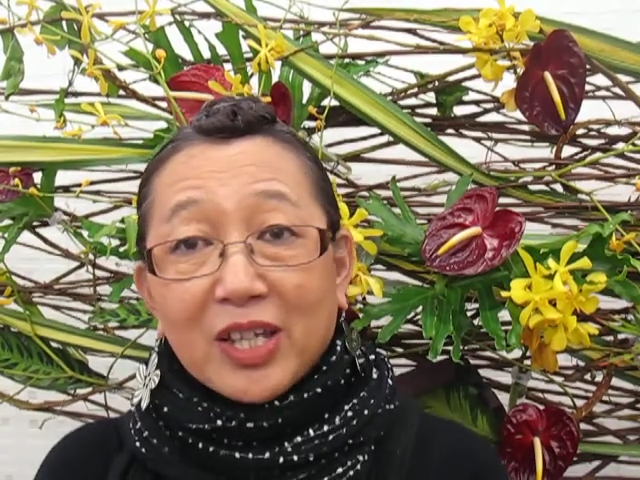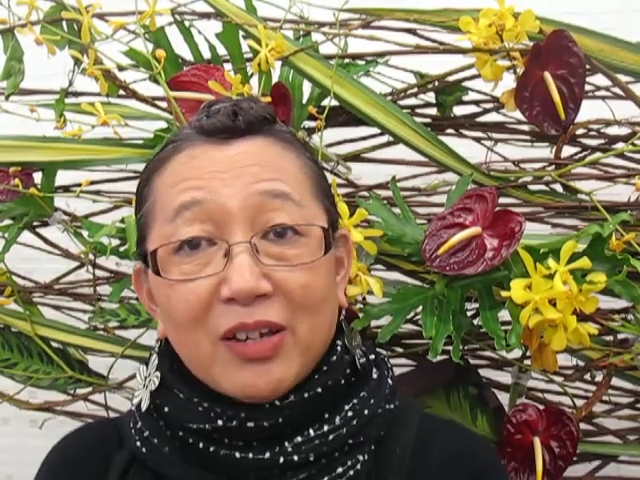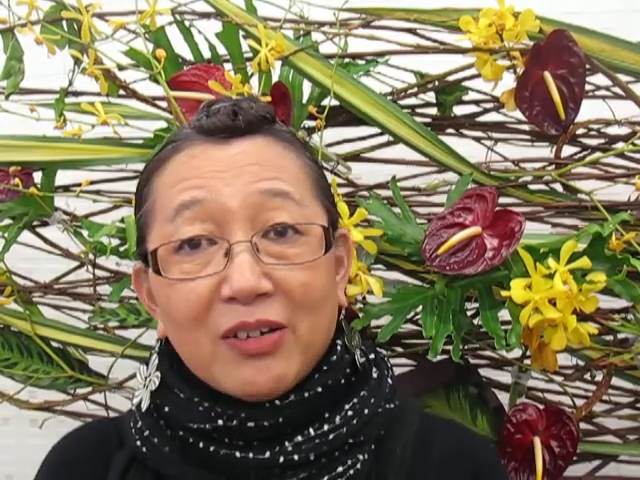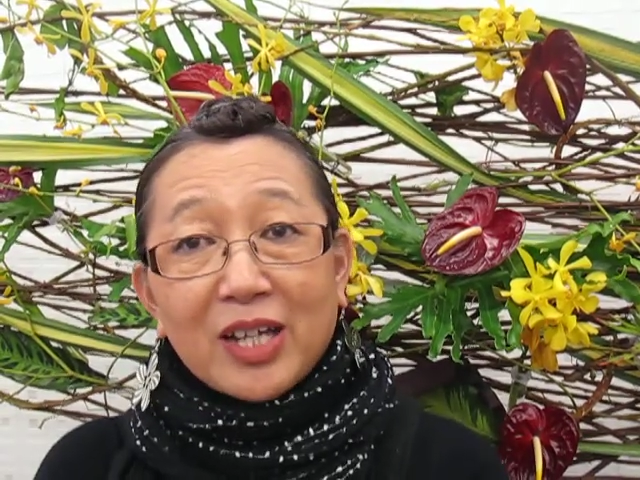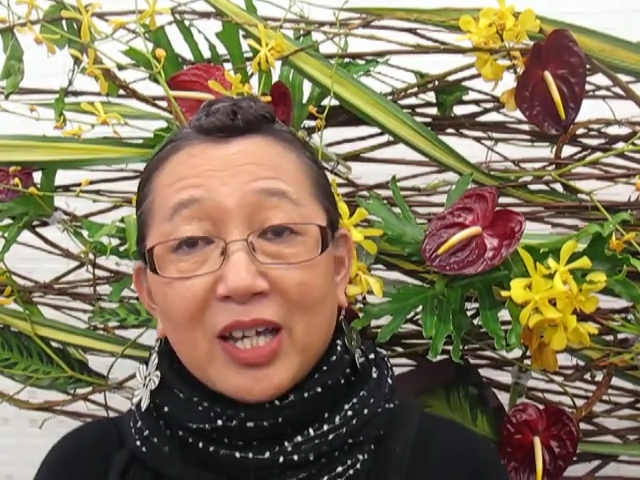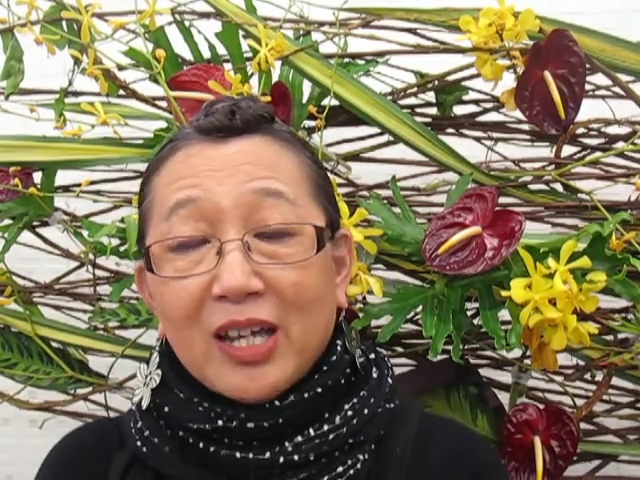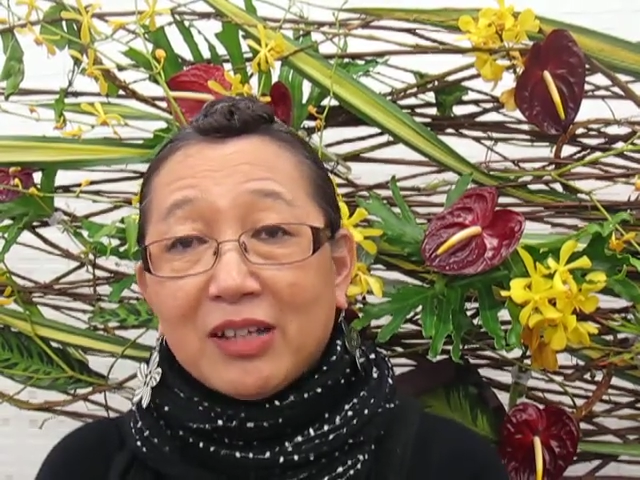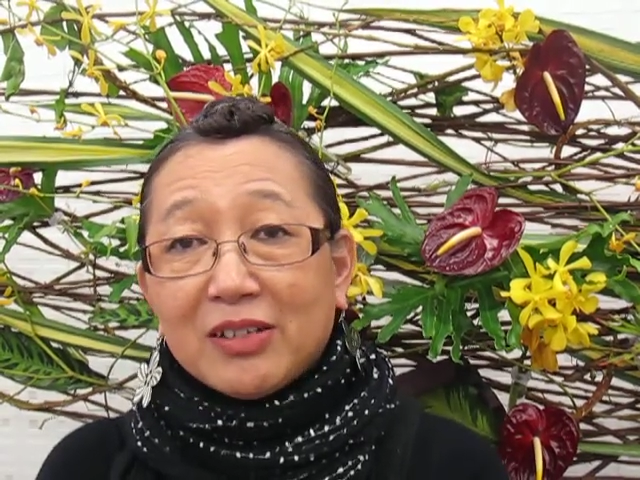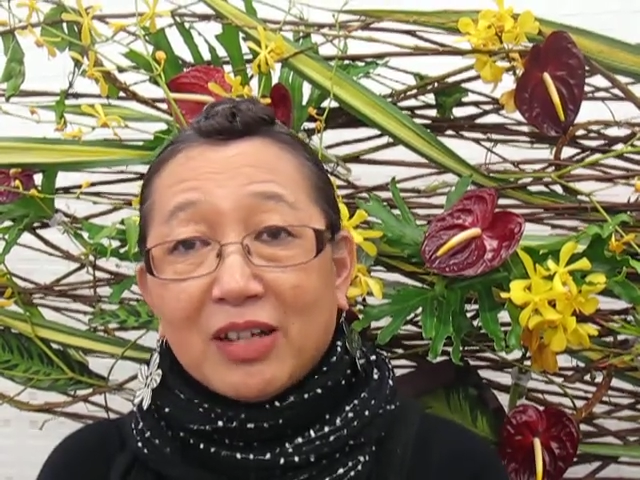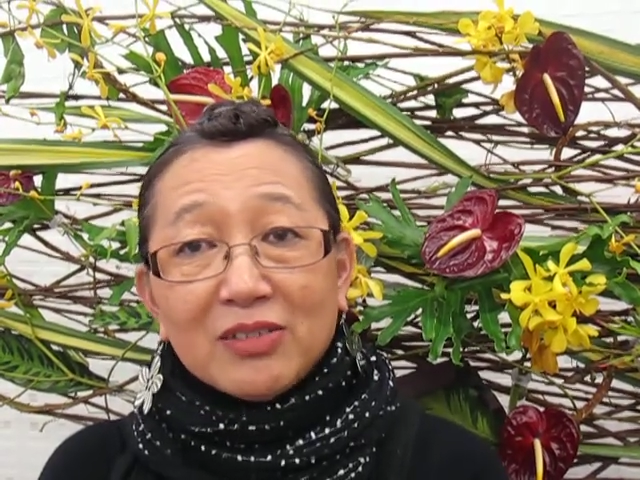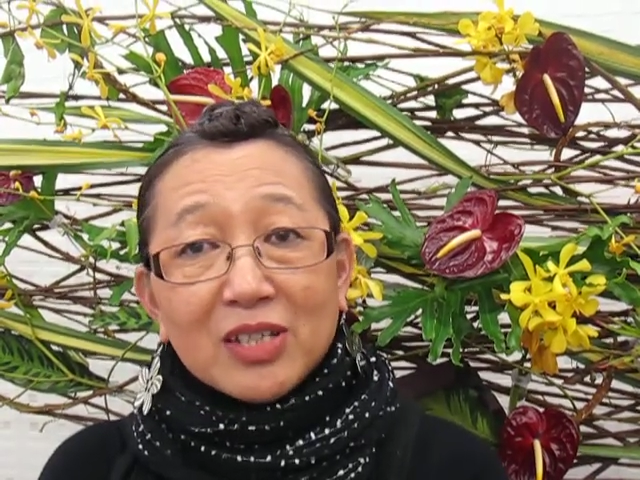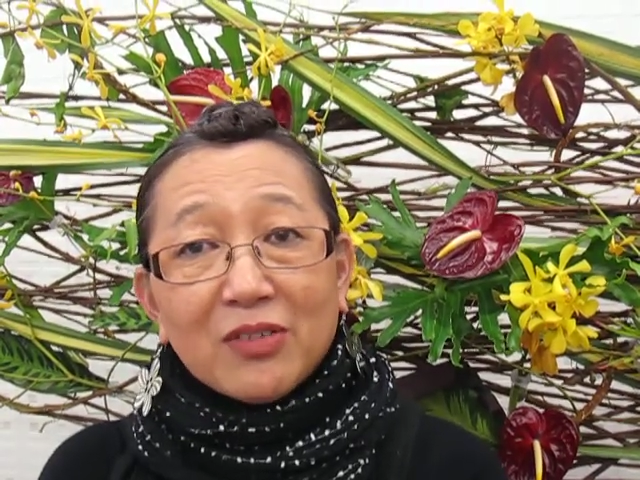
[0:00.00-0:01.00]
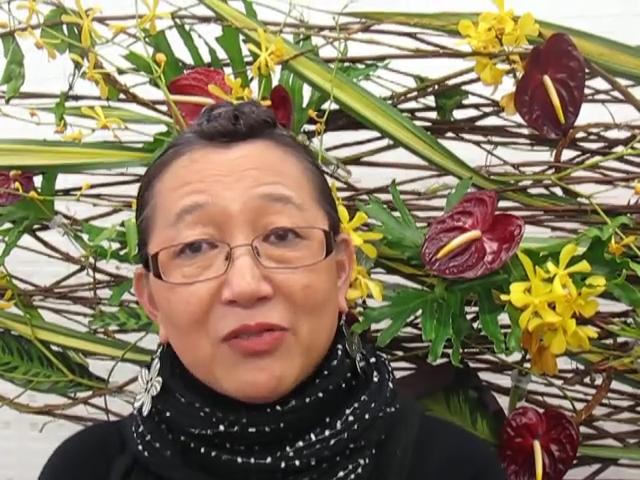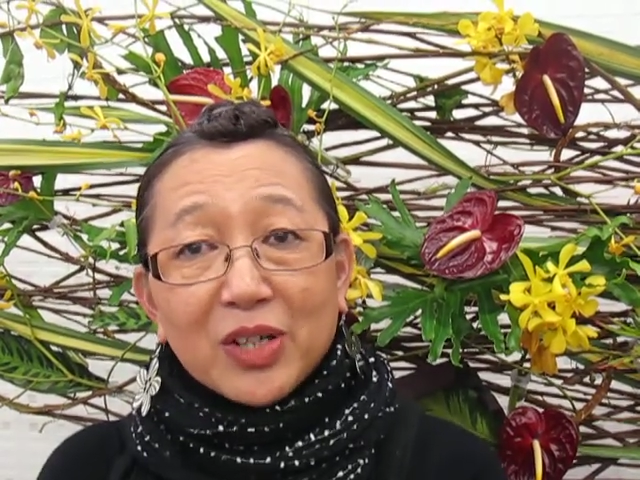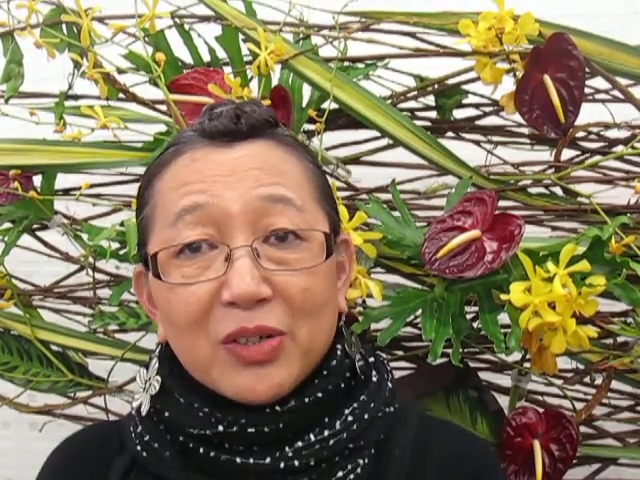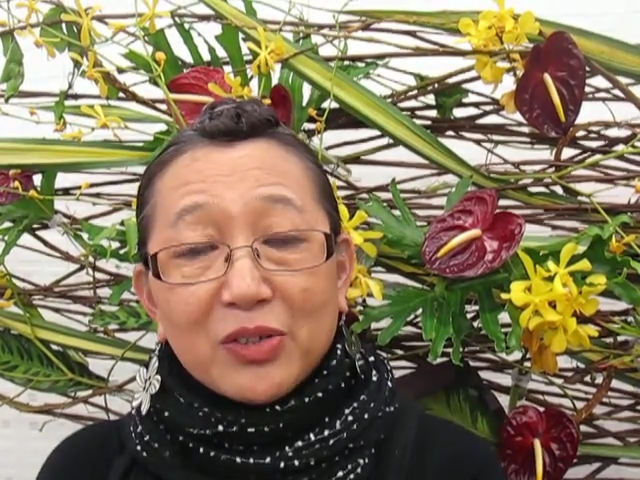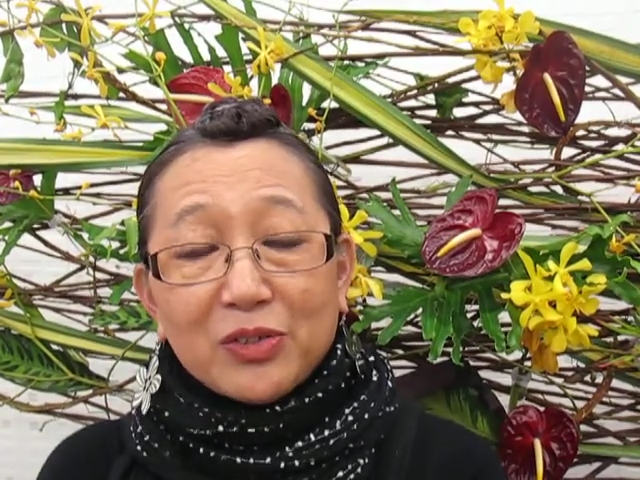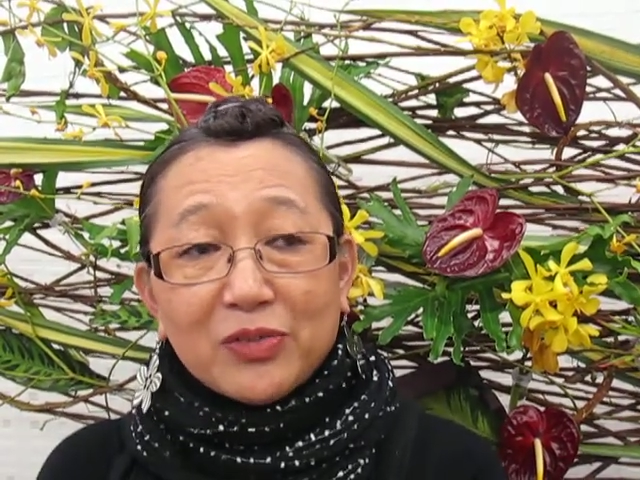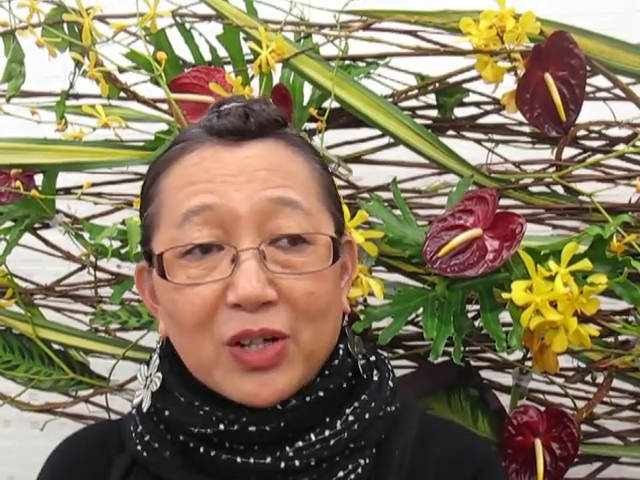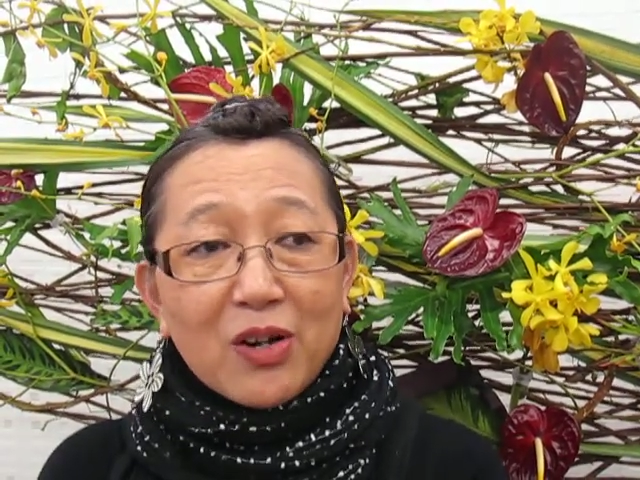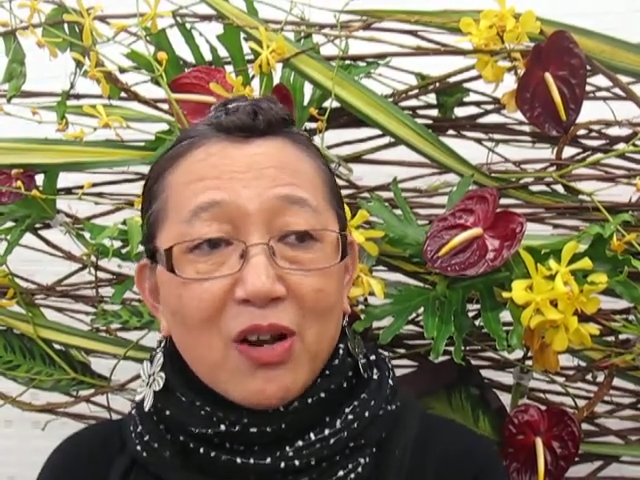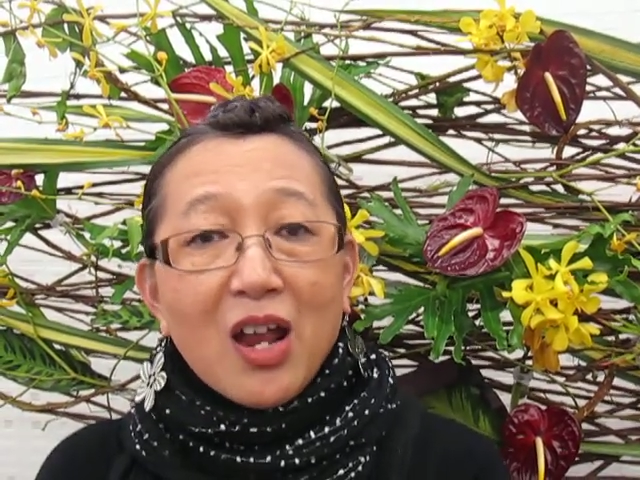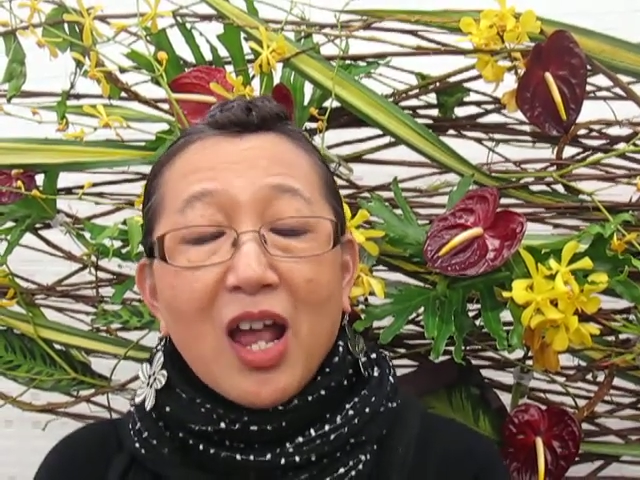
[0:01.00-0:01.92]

area, downtown Vancouver.